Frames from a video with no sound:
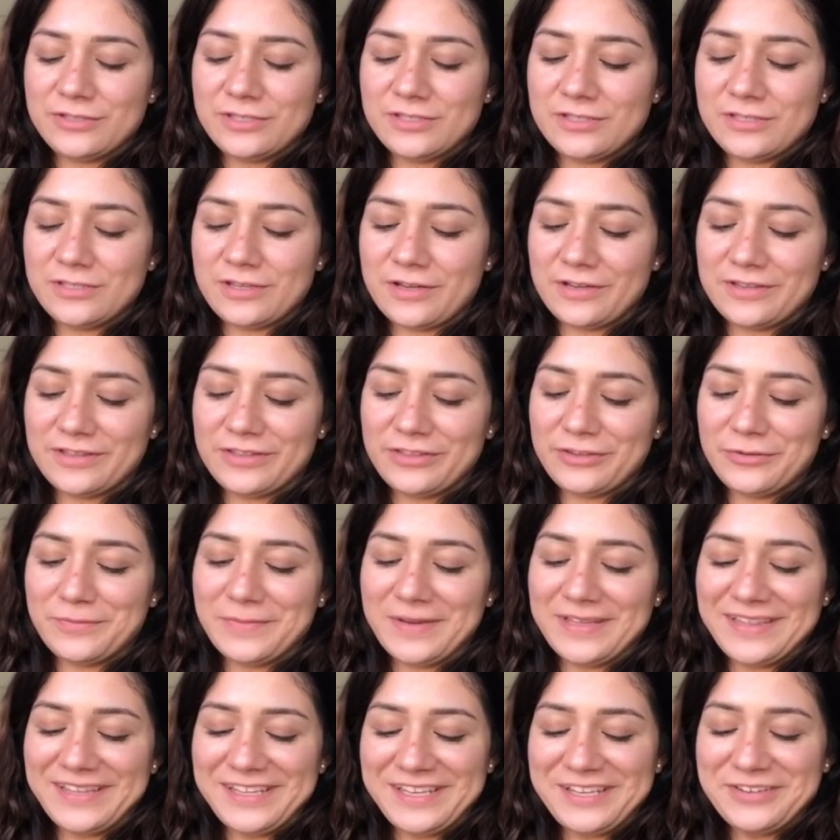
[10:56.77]

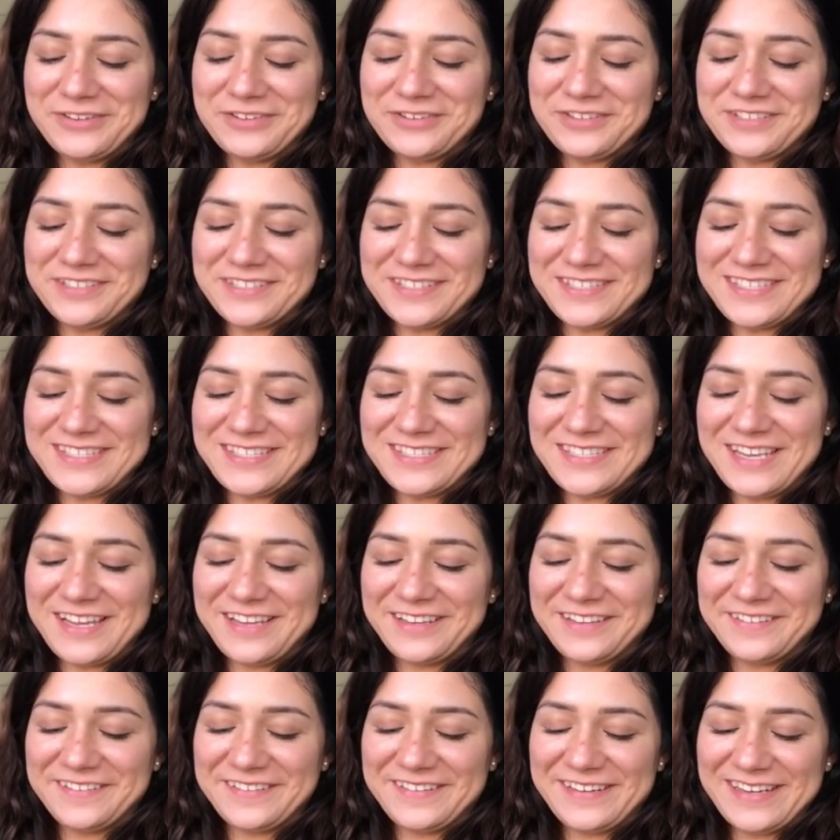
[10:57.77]
tomatillos,
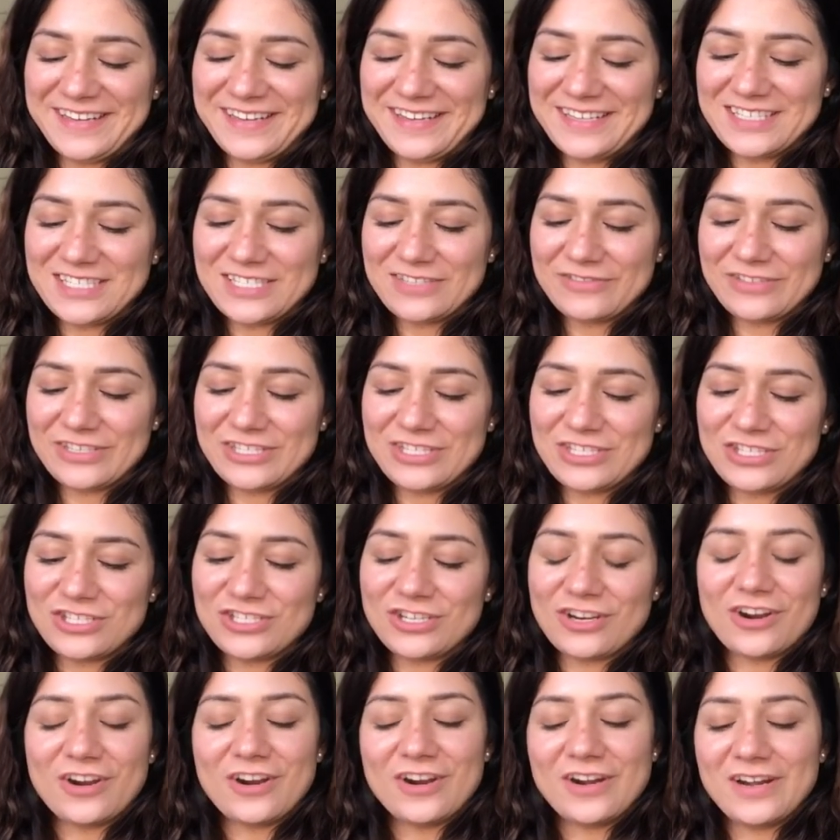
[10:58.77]
celery, Swiss
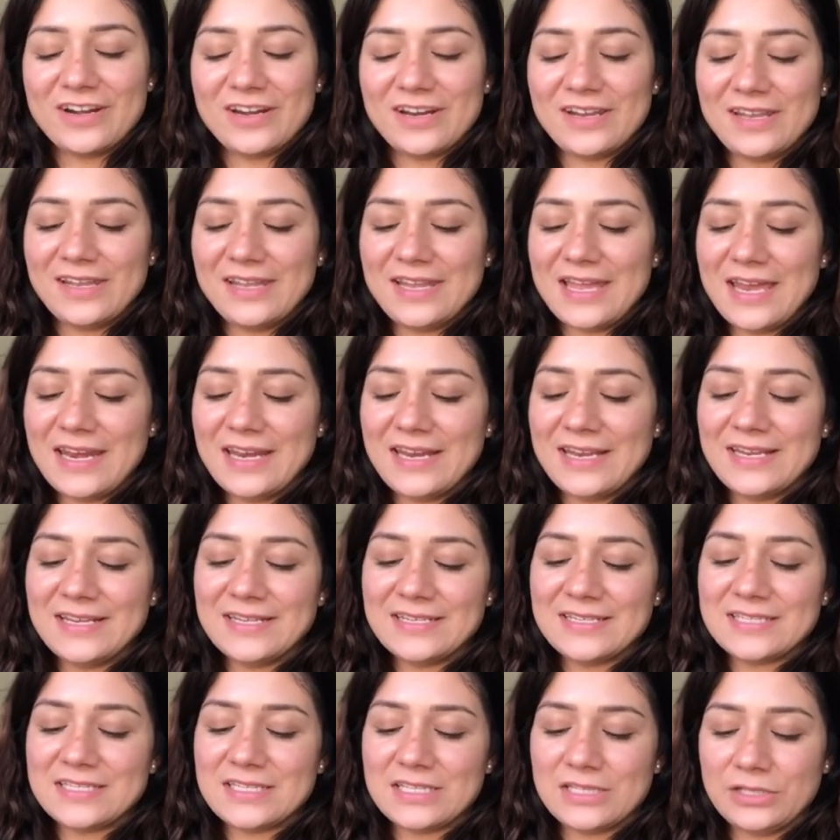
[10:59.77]
chard,
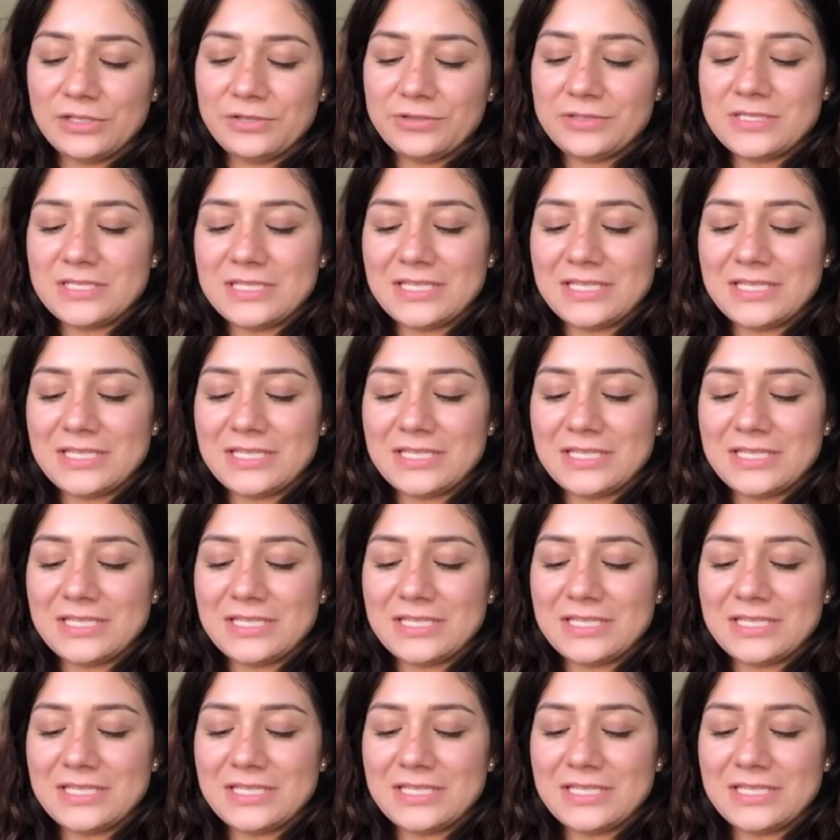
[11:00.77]
lettuce, loose